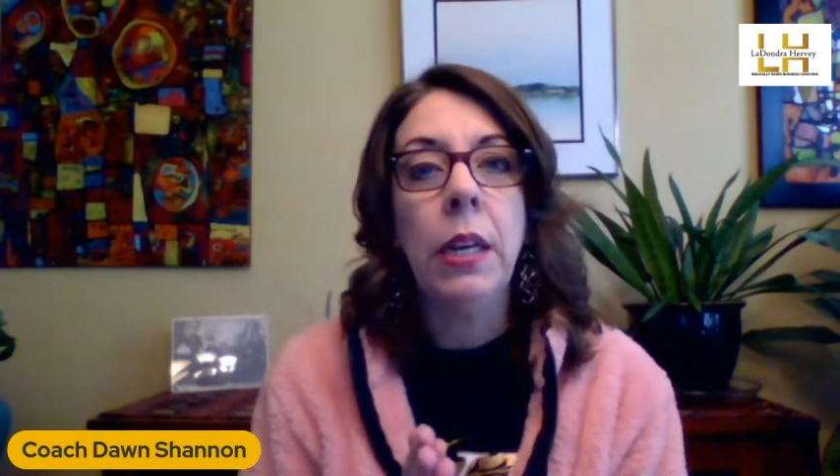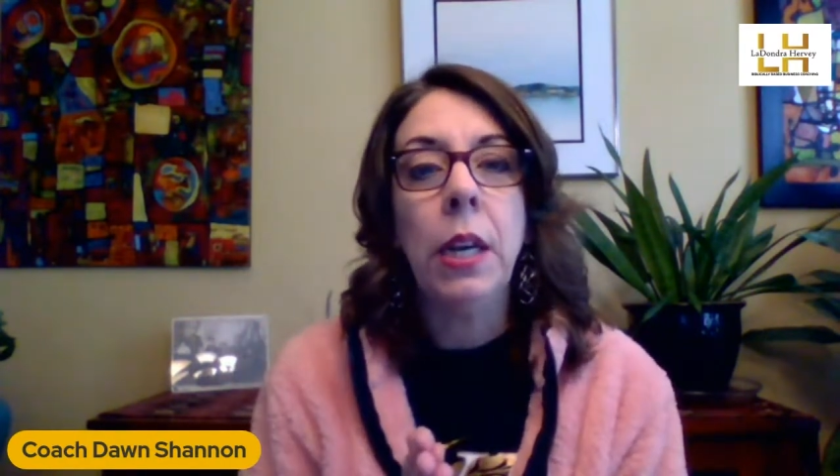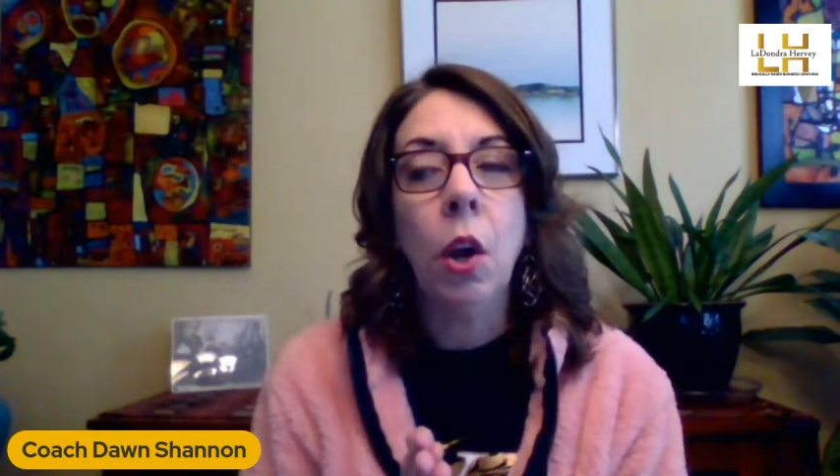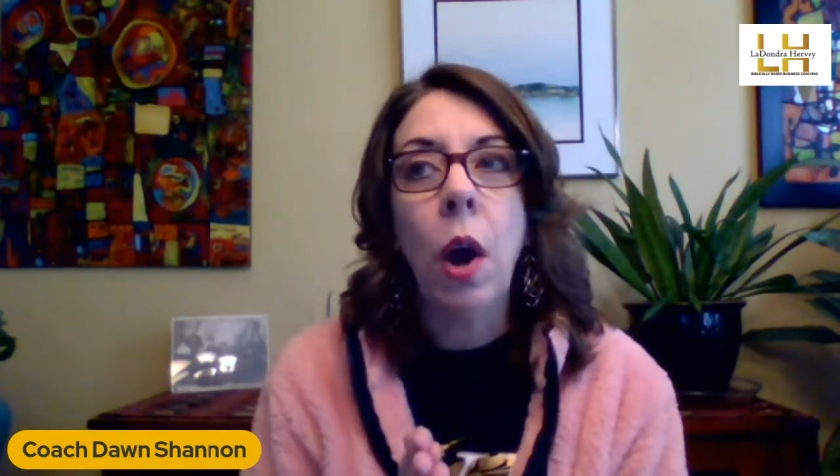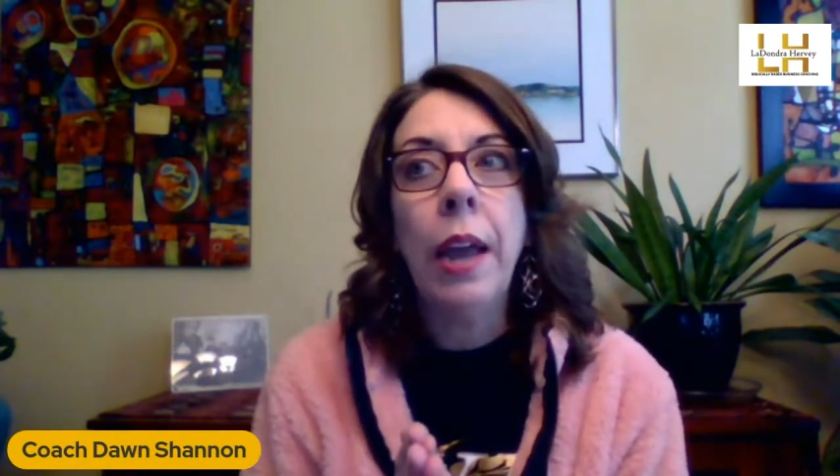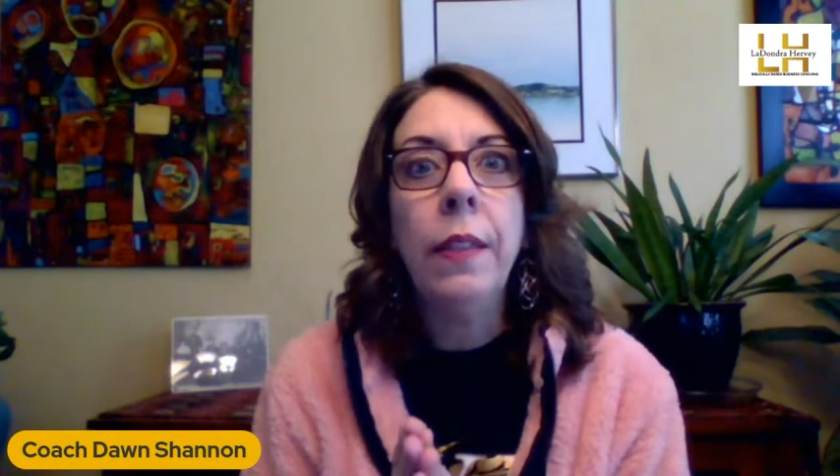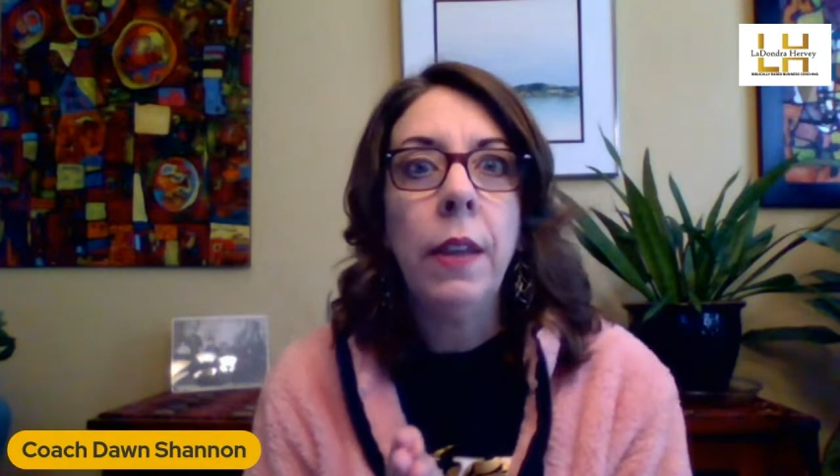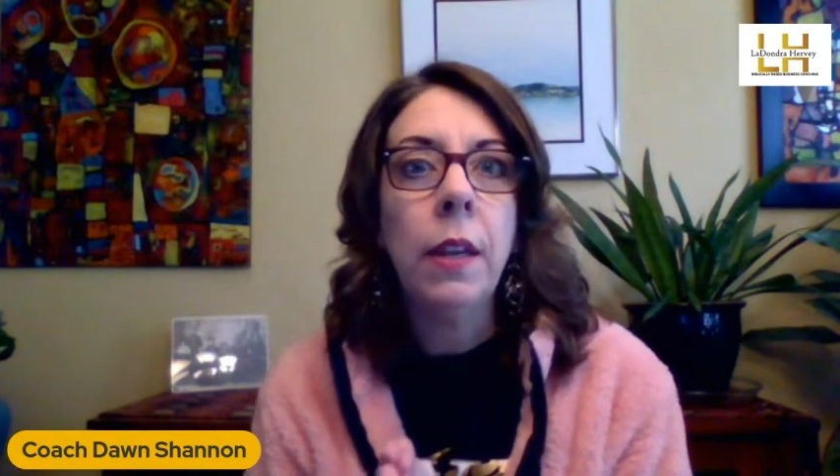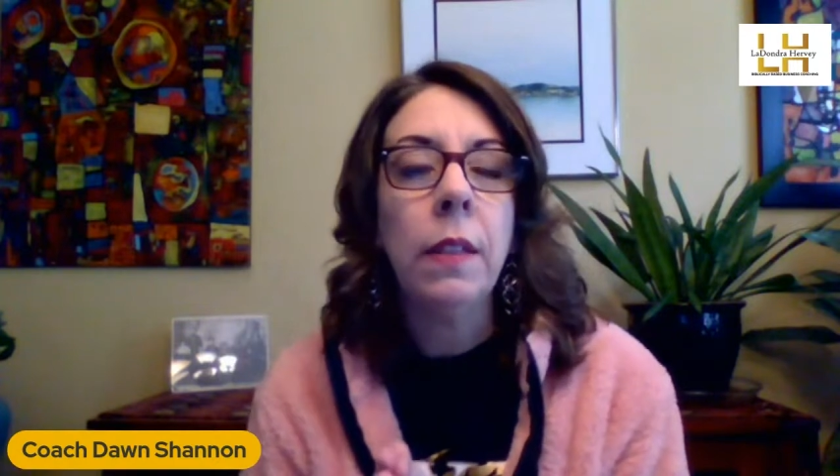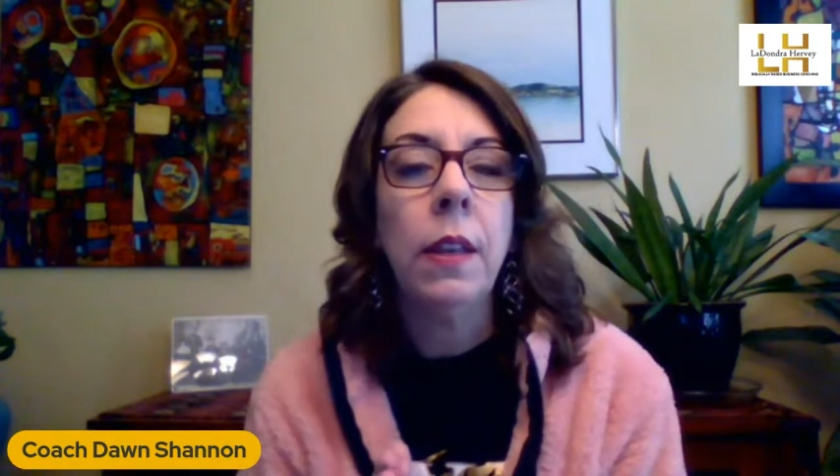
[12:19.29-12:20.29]
I
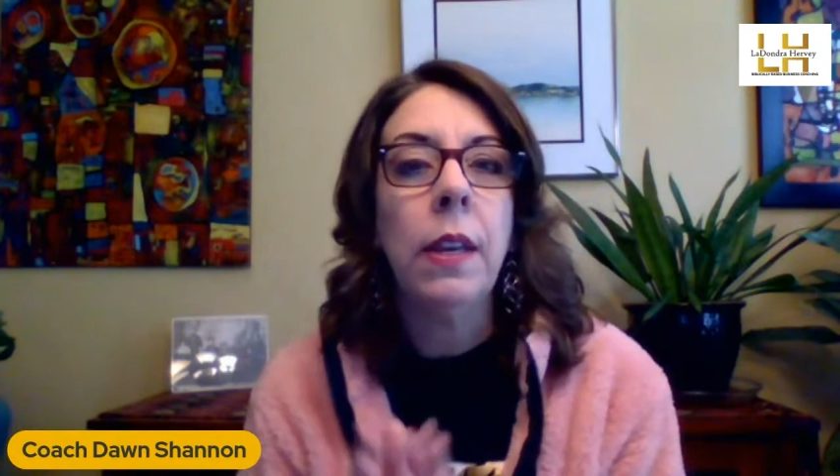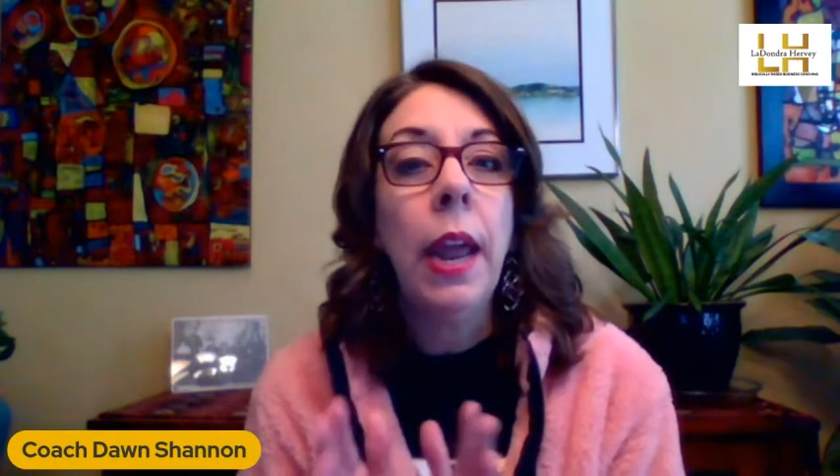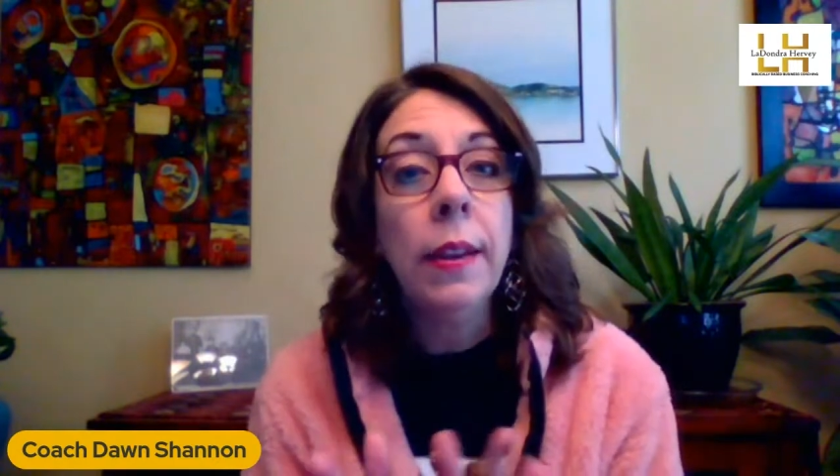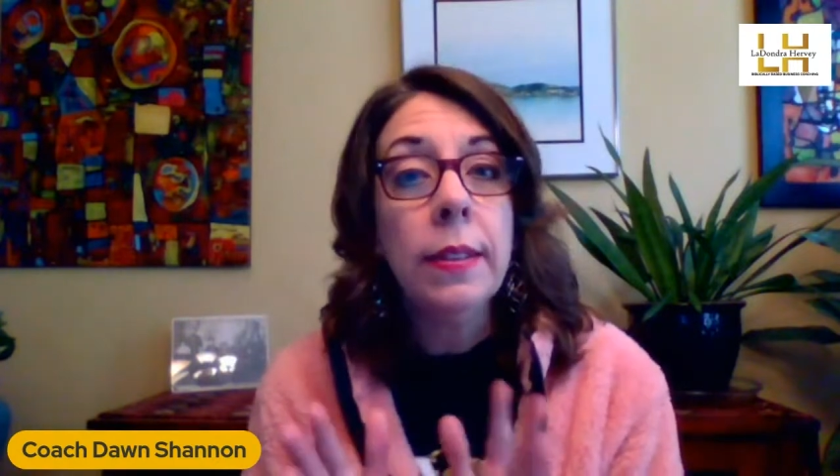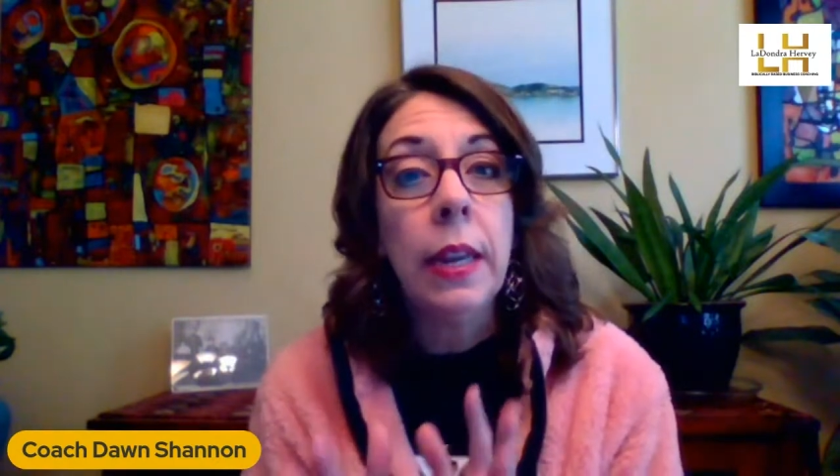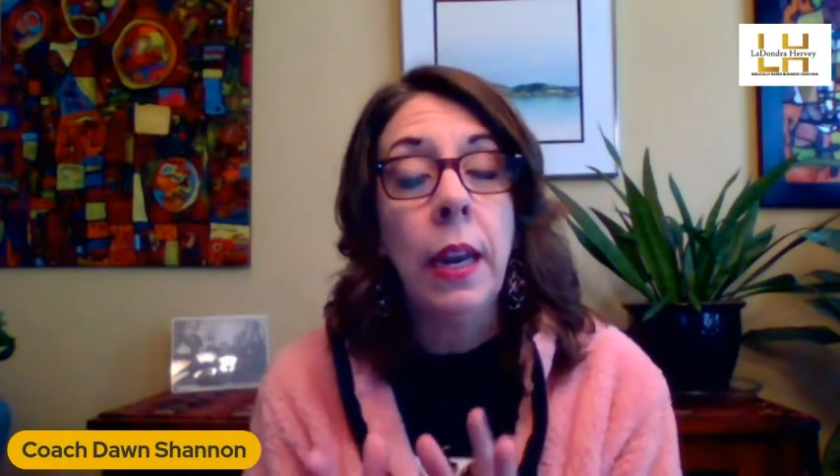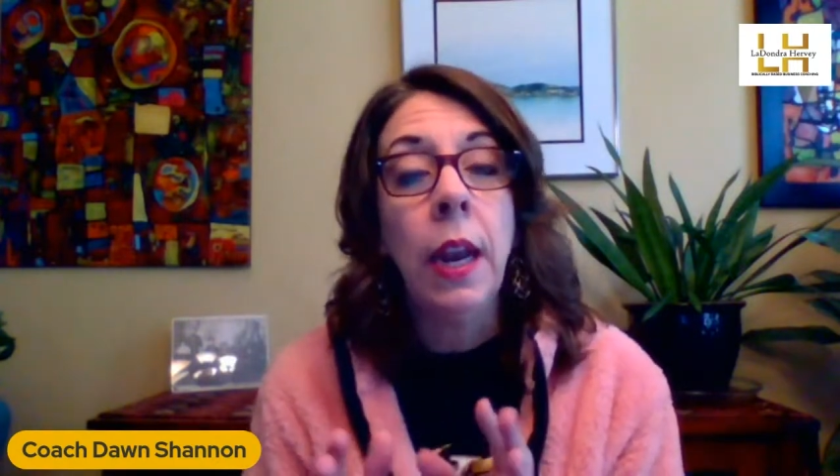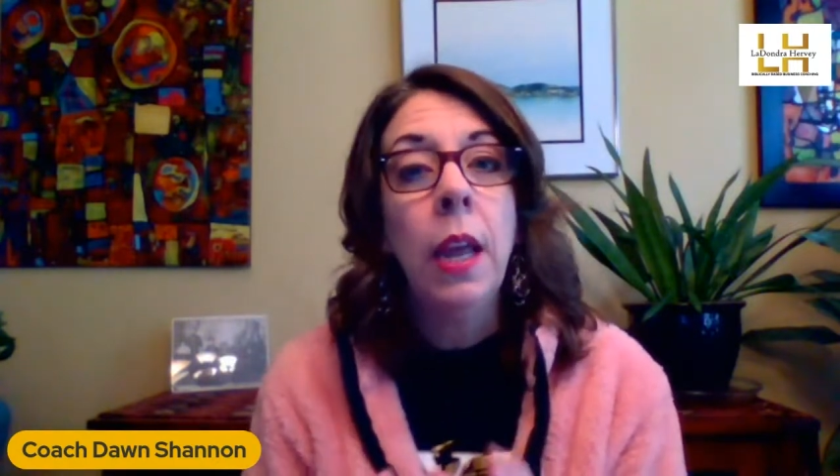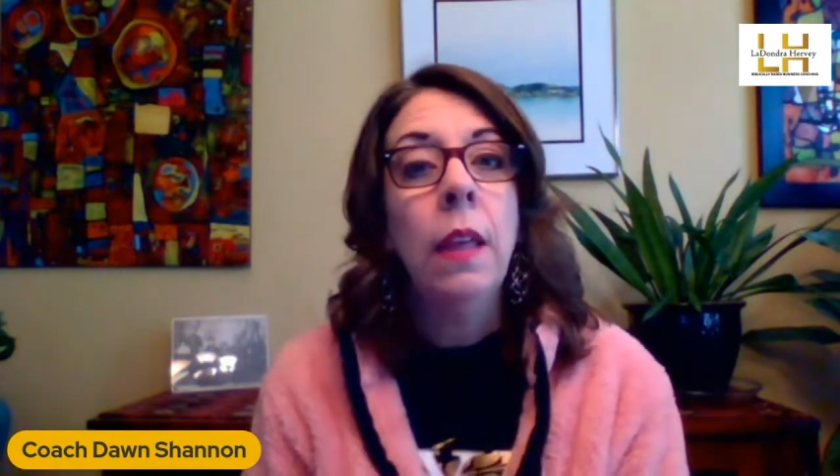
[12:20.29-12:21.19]
think the next thing